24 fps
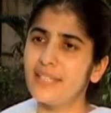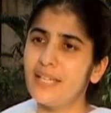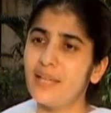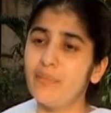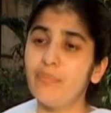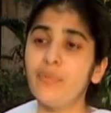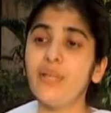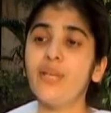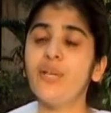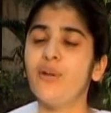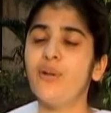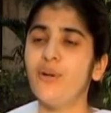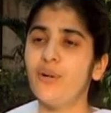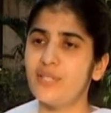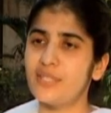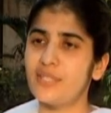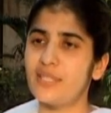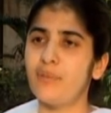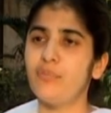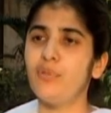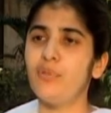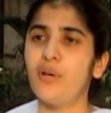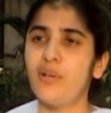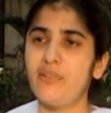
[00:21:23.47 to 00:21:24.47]
because
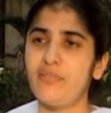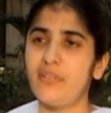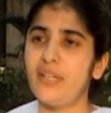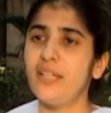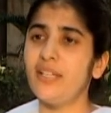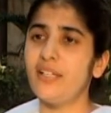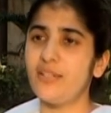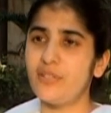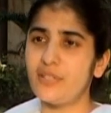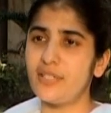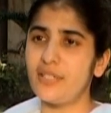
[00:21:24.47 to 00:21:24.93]
I'm not ready to